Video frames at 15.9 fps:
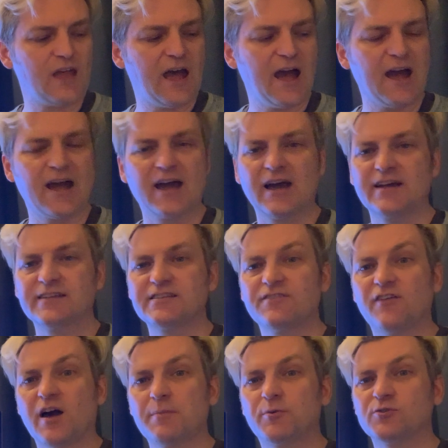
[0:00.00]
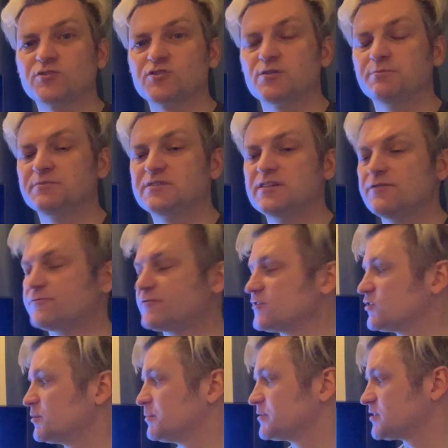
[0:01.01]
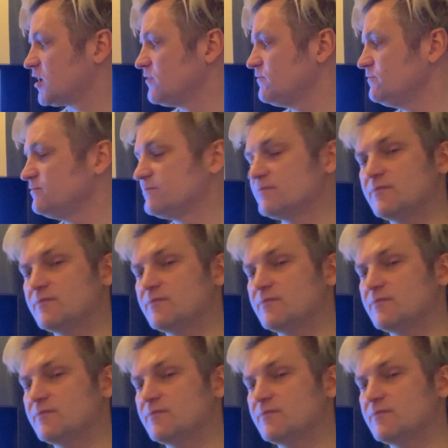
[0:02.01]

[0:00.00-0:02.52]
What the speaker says: And if I put some different numbers on